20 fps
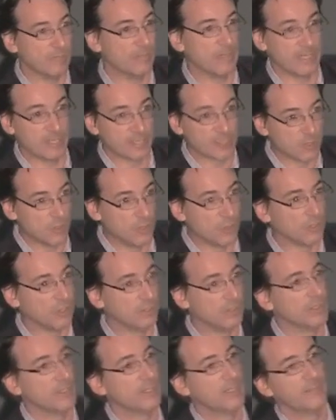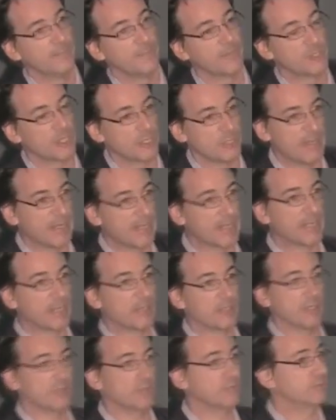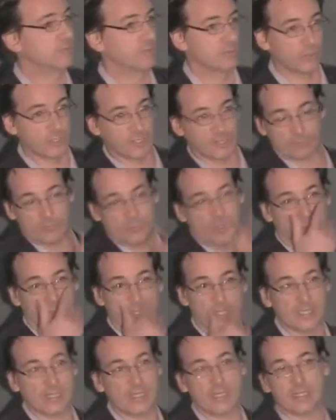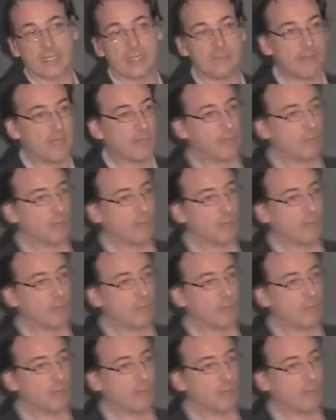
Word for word: start investigating them in middle school, just making it,